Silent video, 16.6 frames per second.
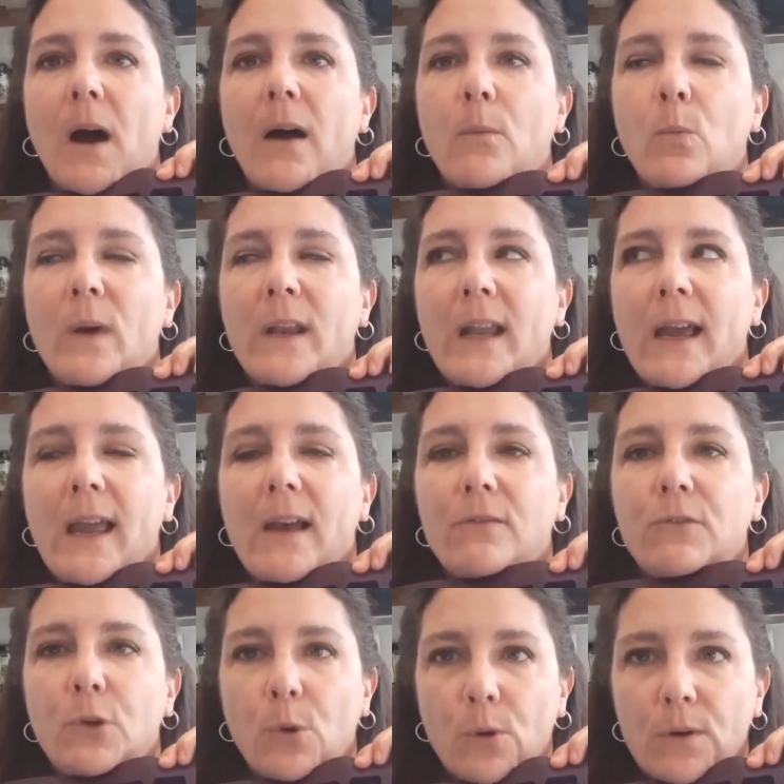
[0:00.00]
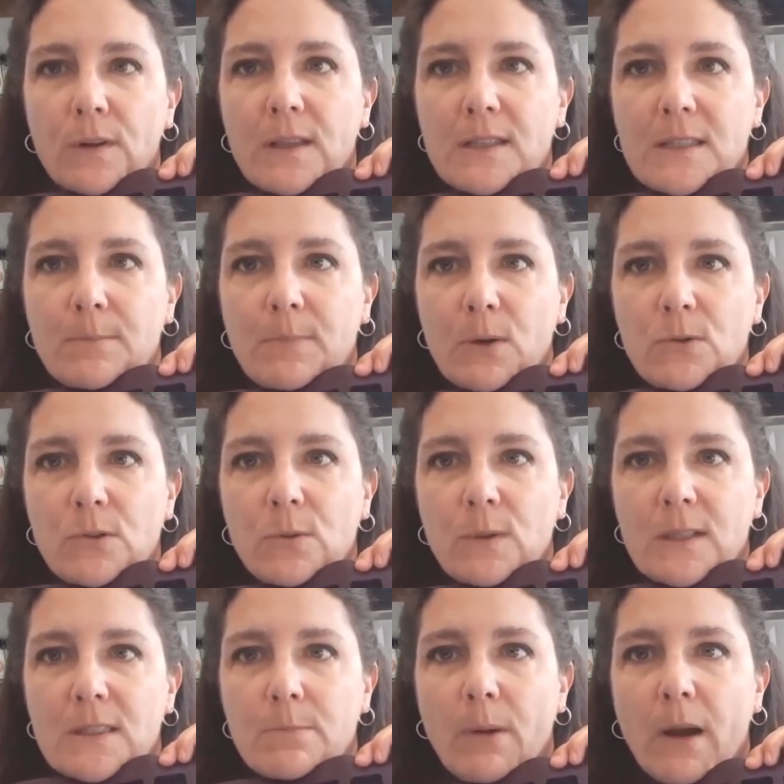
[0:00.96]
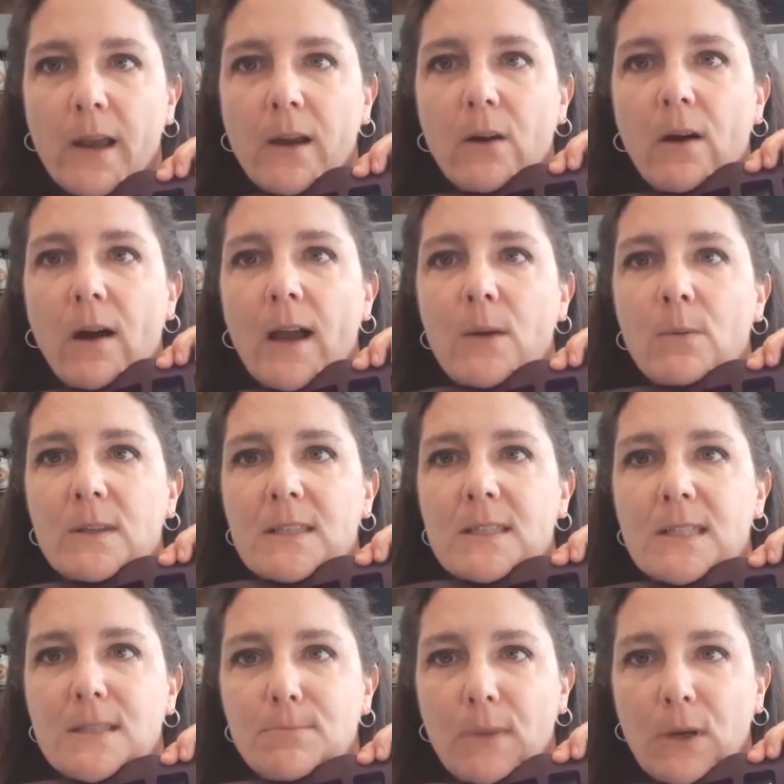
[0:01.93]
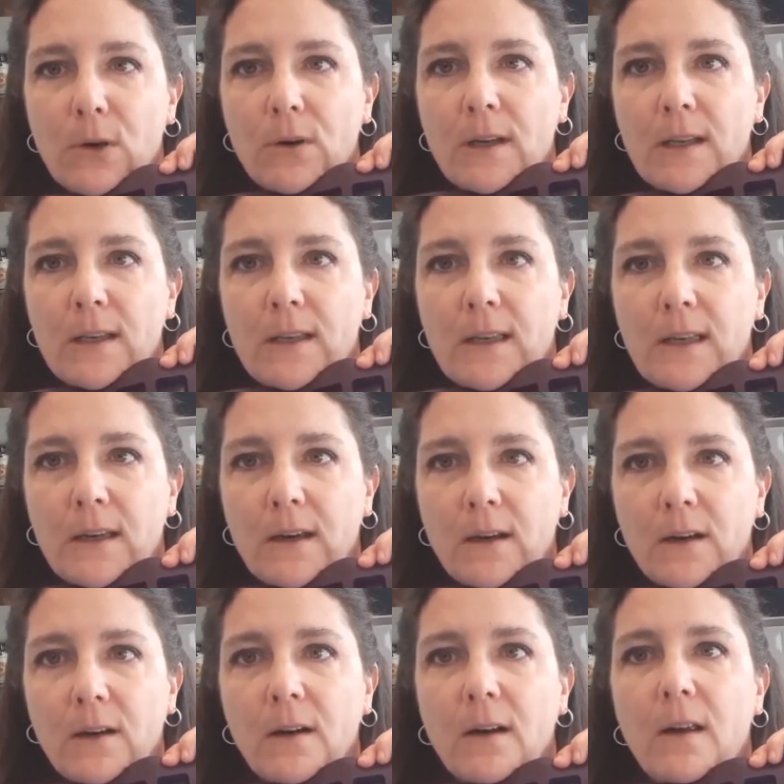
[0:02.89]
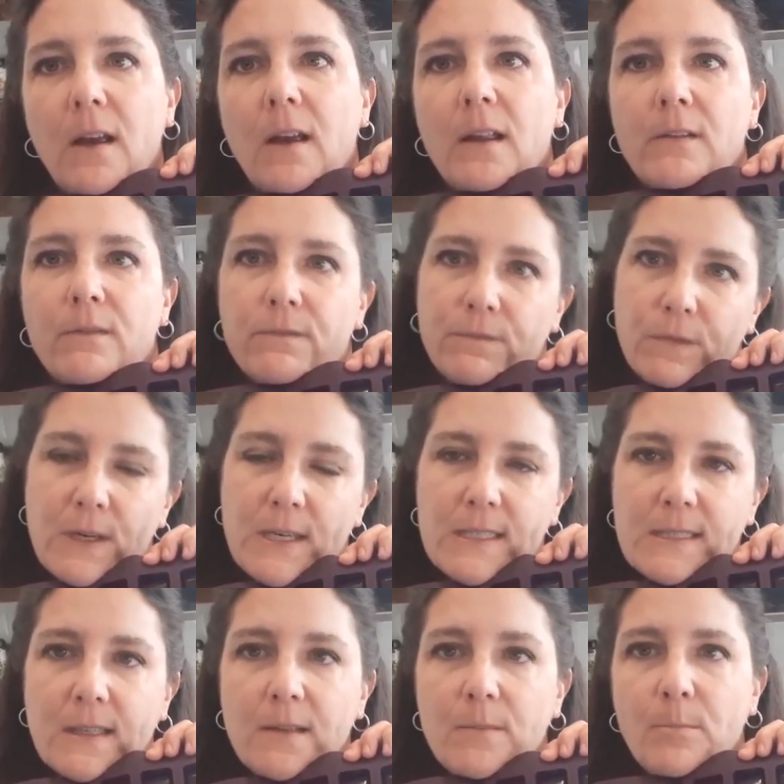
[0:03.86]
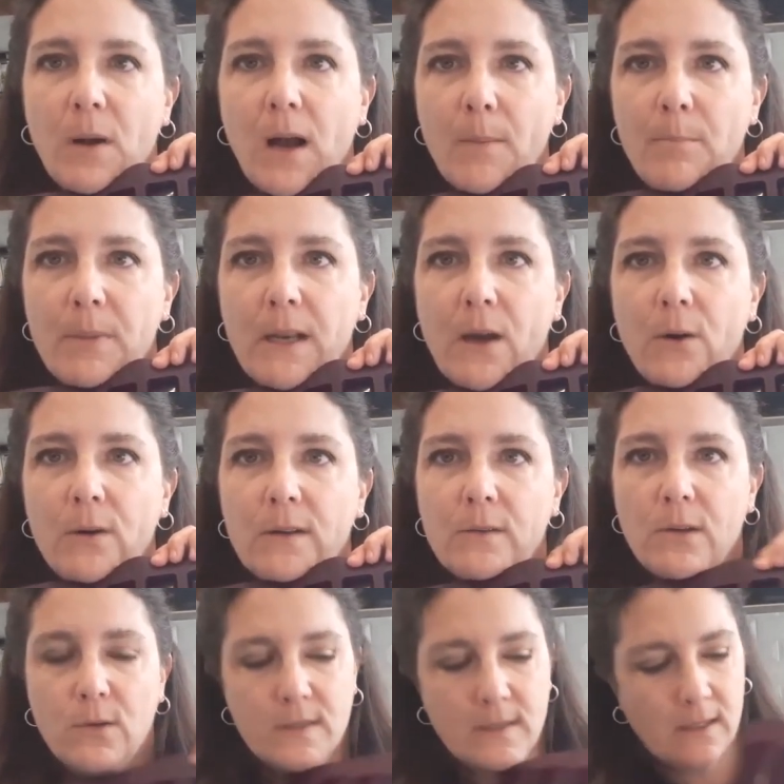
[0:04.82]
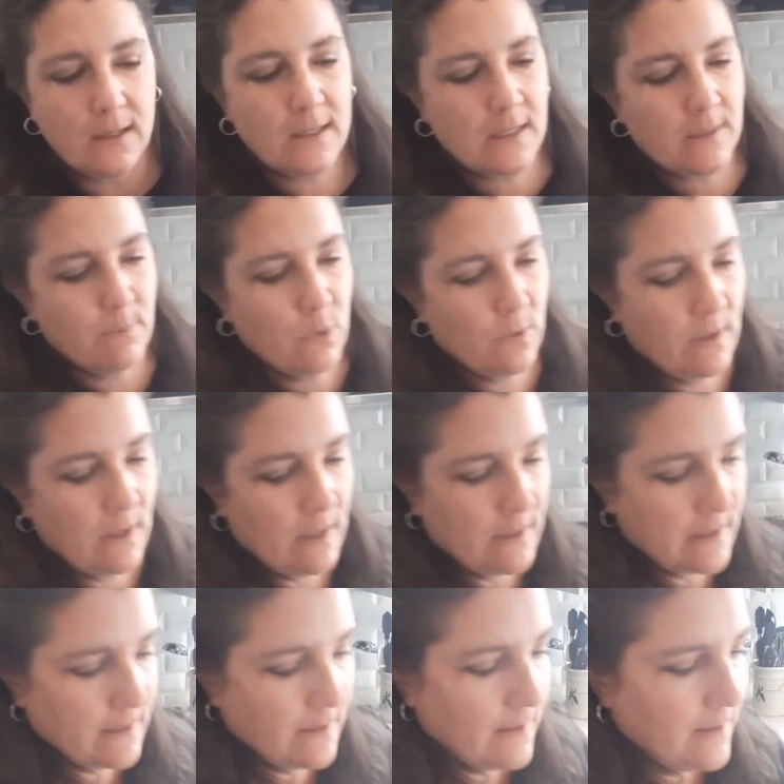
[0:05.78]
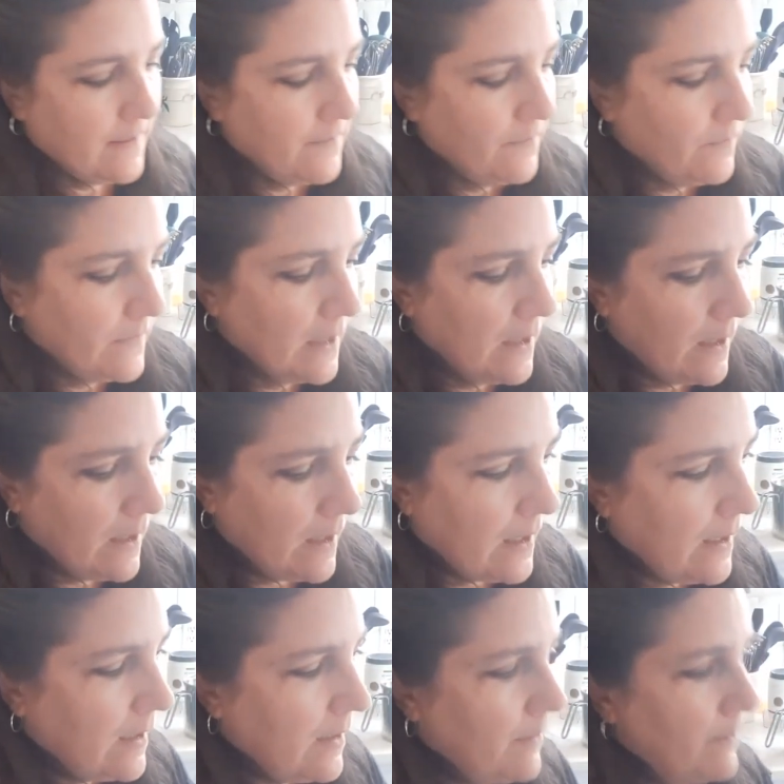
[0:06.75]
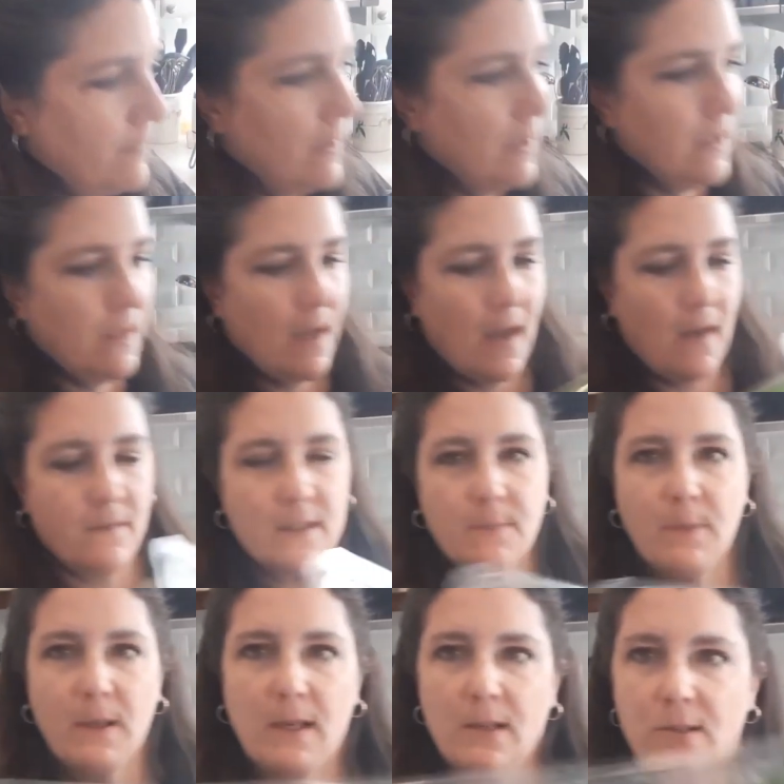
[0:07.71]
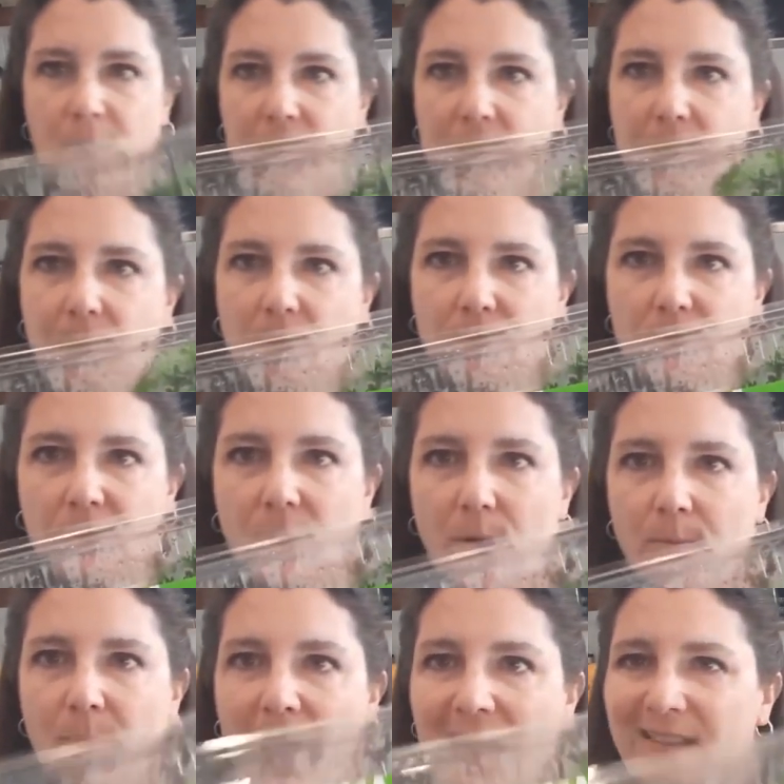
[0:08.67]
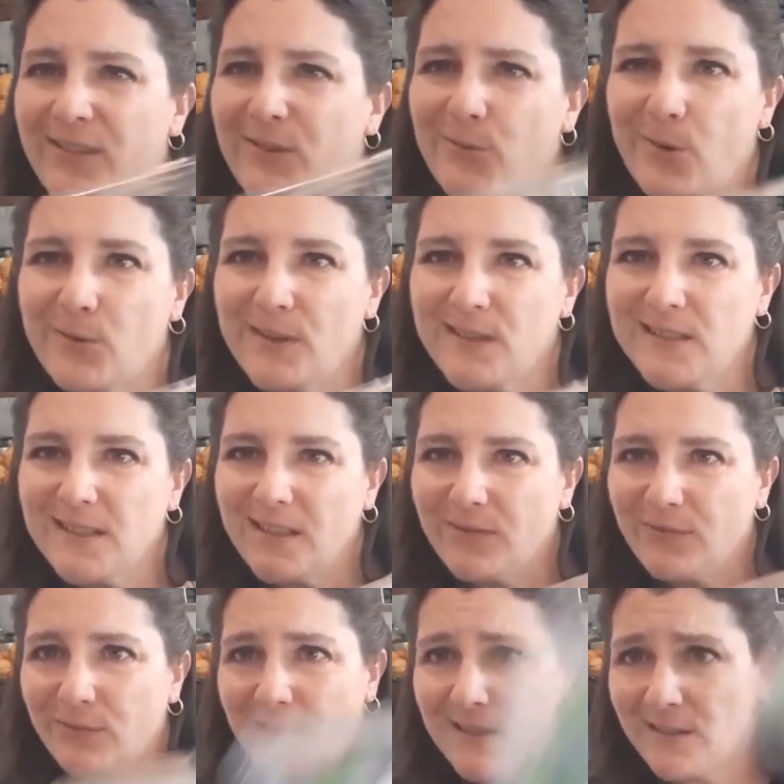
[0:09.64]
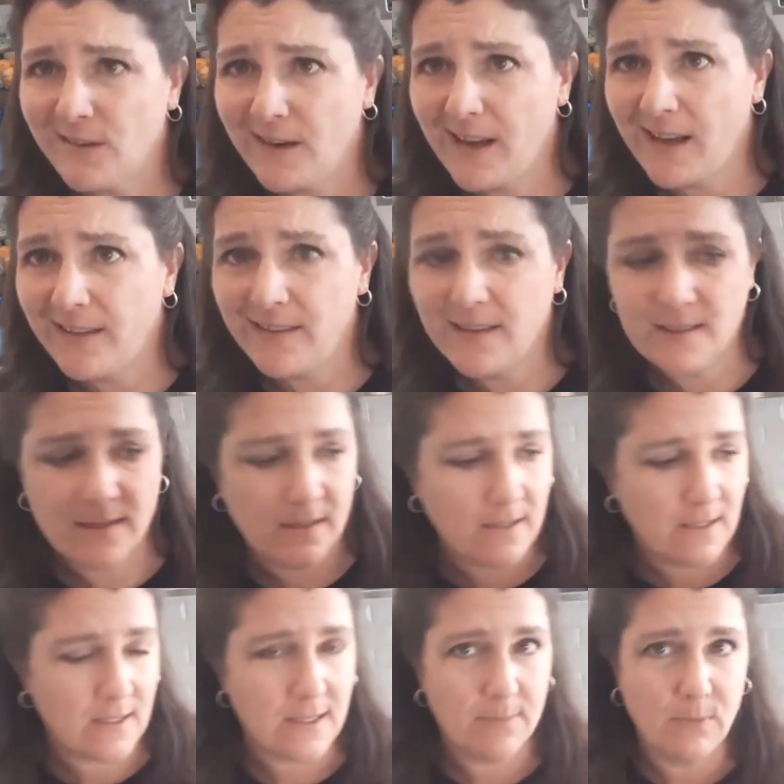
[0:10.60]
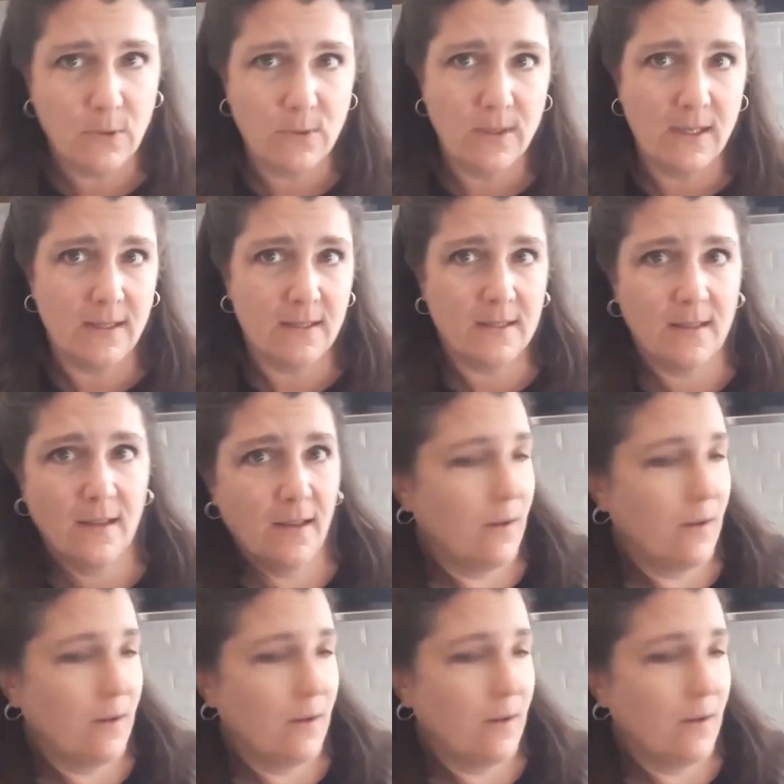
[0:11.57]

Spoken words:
When I have yogurt that's about to expire, I will smear it in here, freeze it, pop it out, and use it in smoothies. You have spinach that's about to go bad, throw this in the freezer, add this into smoothies.